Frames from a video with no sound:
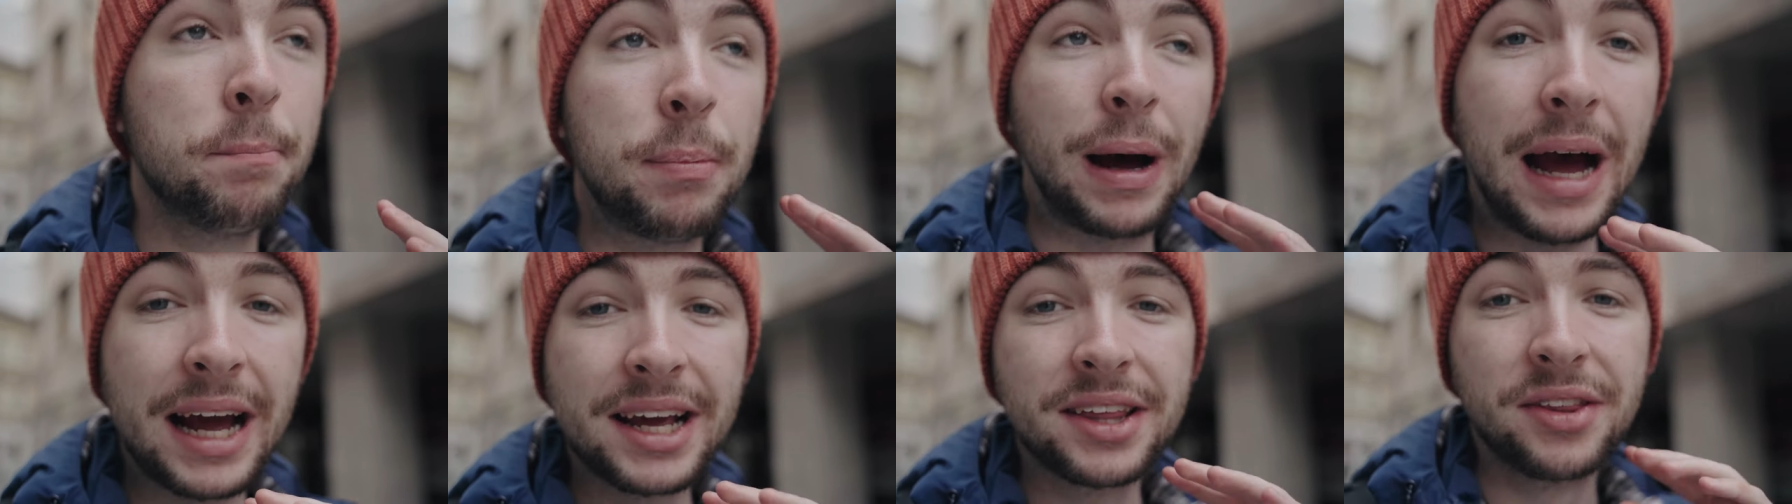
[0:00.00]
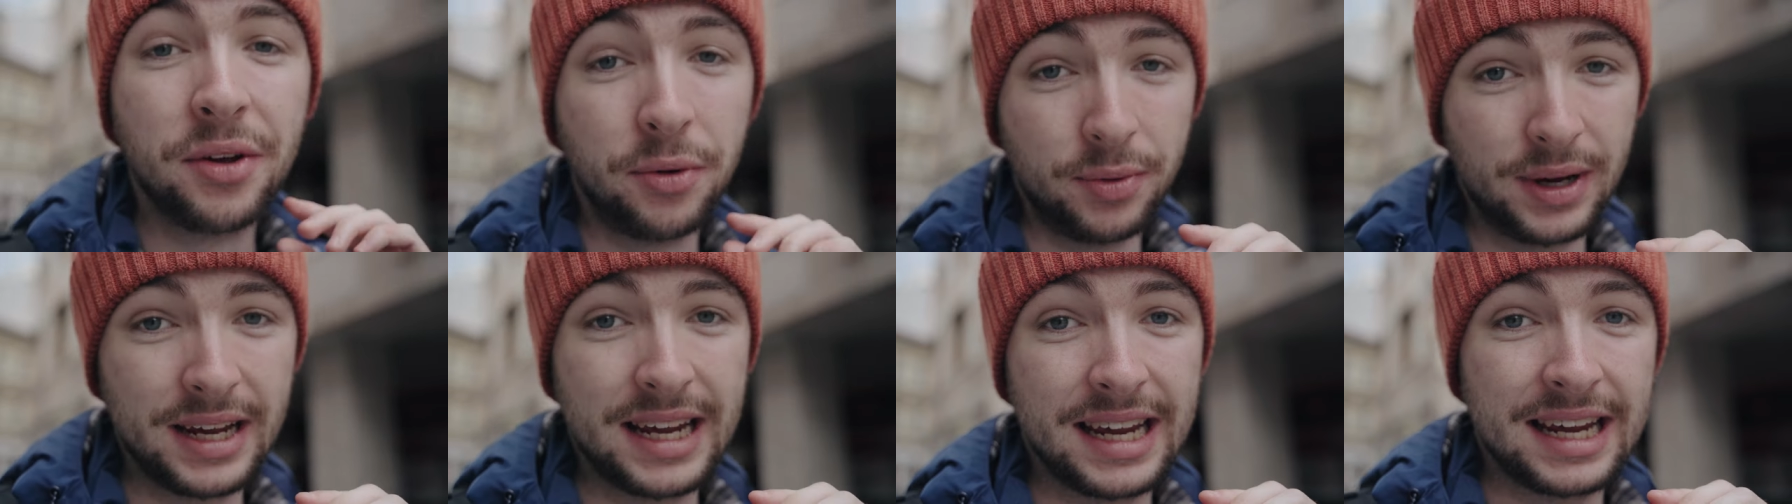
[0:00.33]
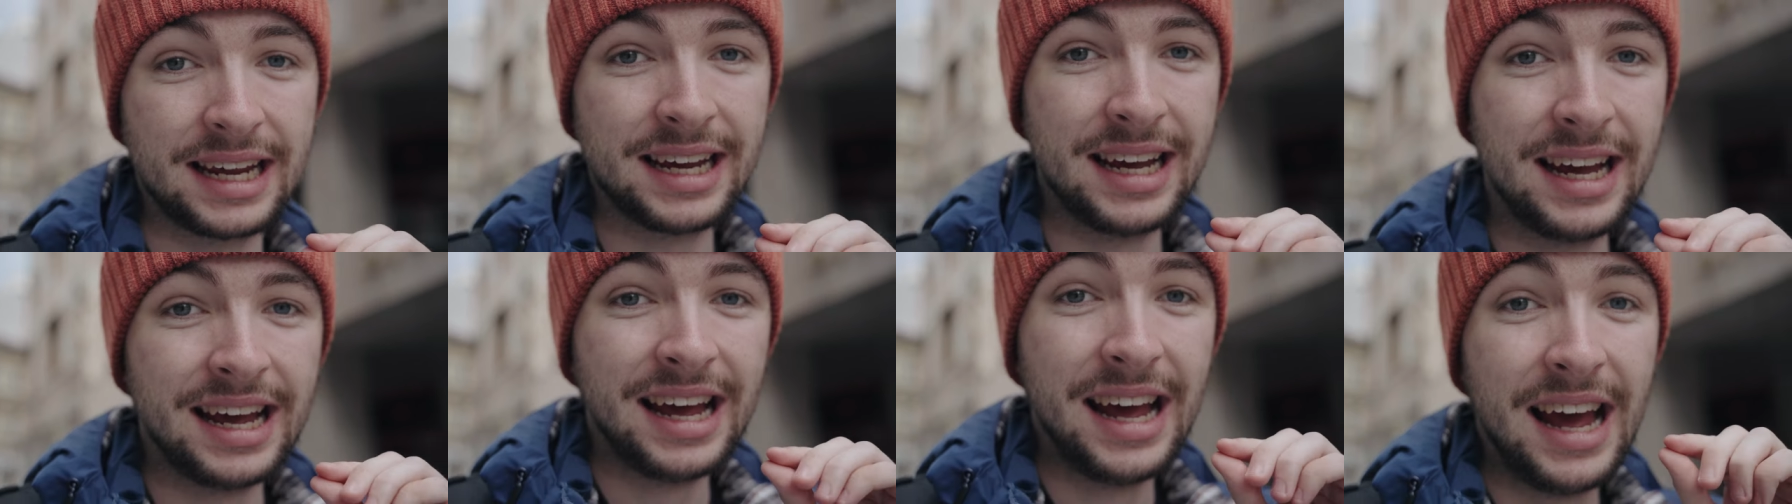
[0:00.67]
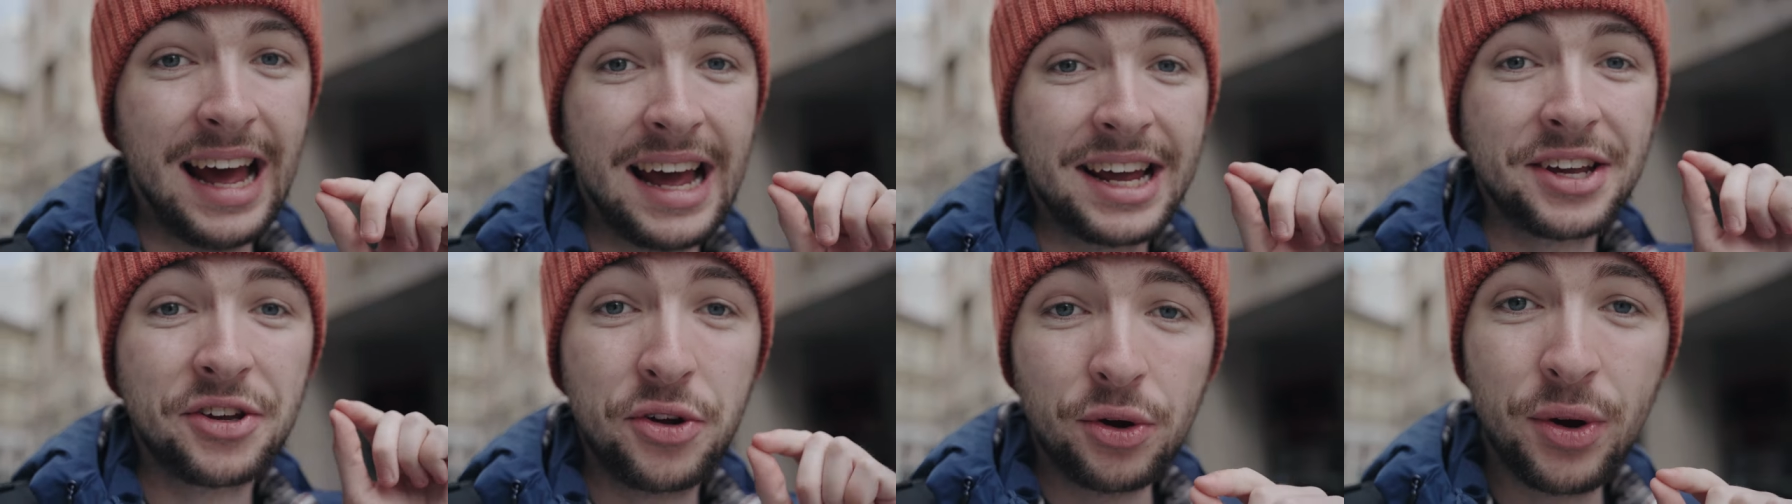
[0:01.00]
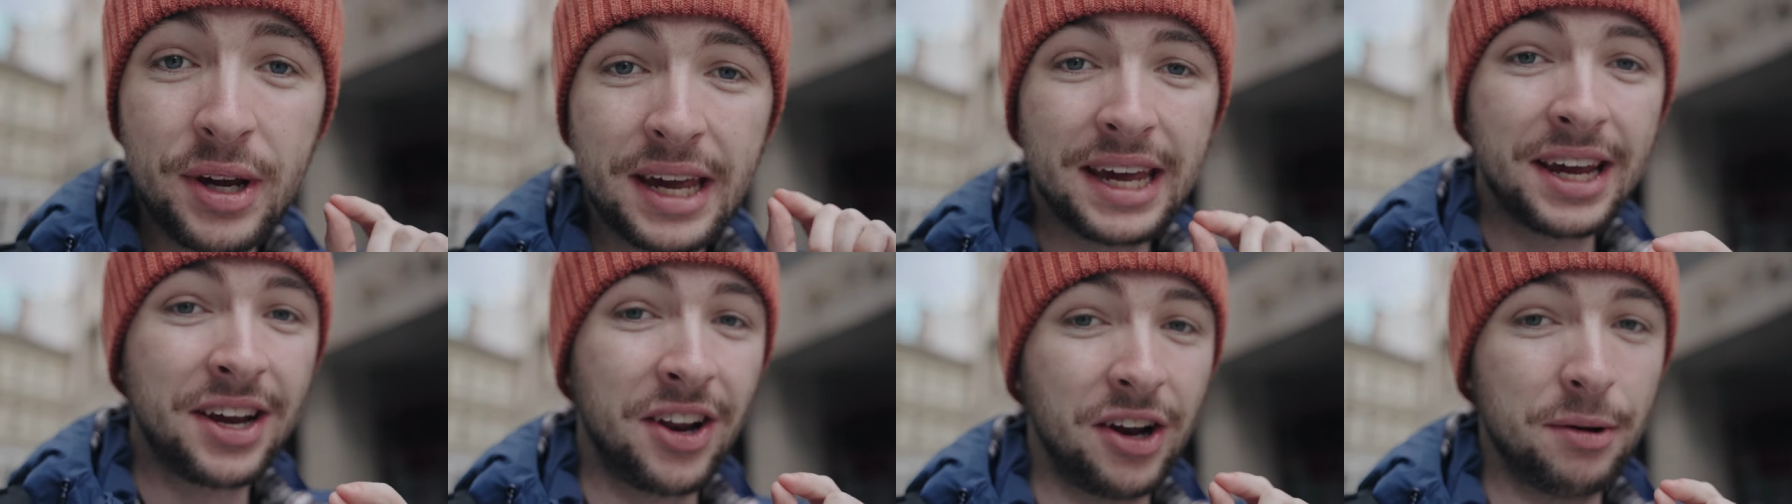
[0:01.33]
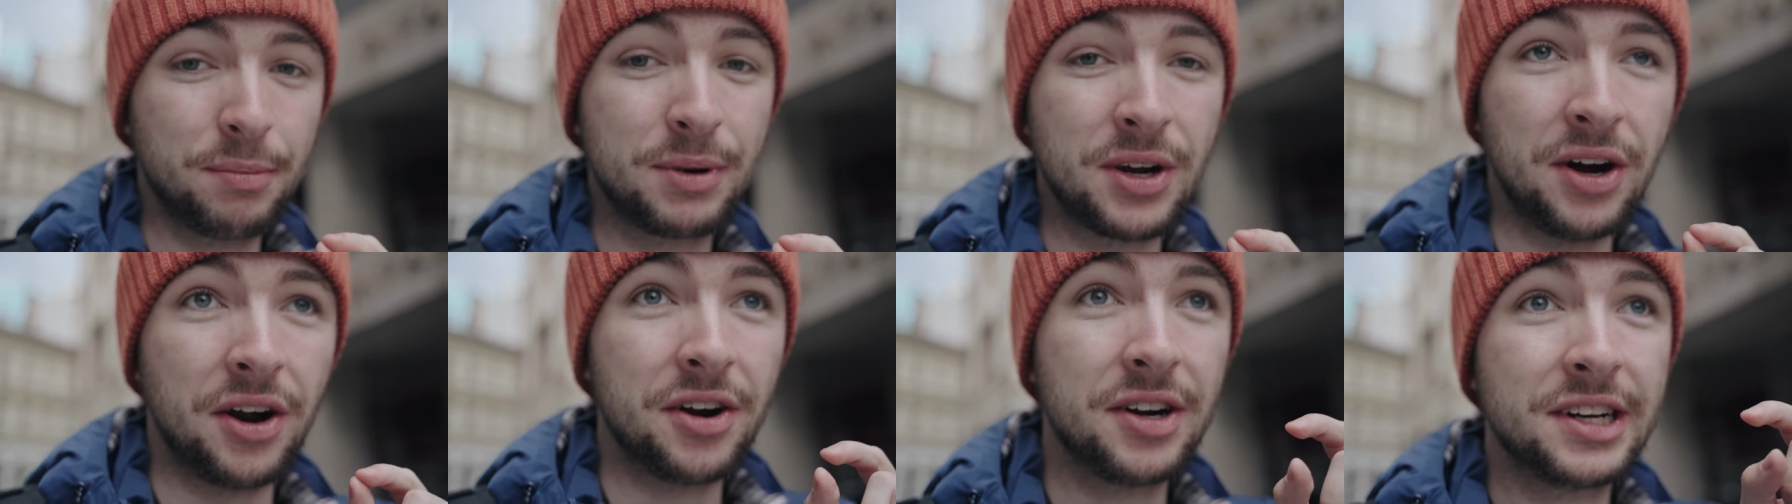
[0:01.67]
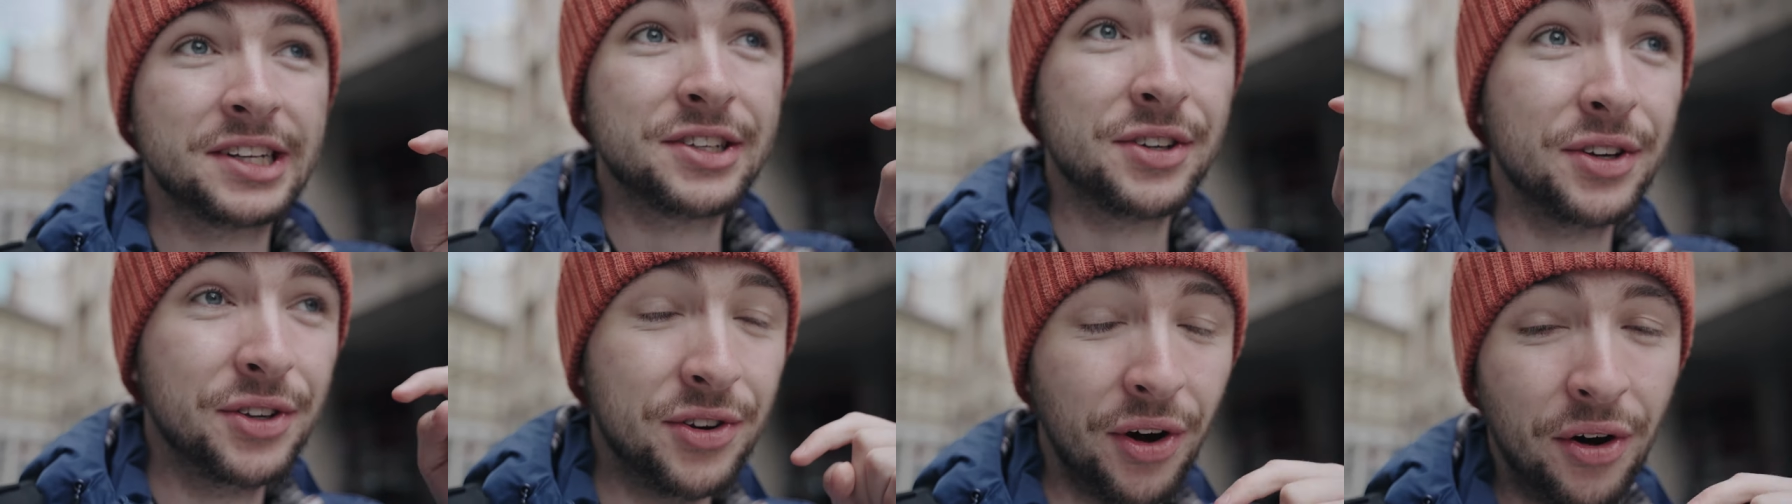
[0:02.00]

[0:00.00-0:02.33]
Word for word: By the way, U K club cards do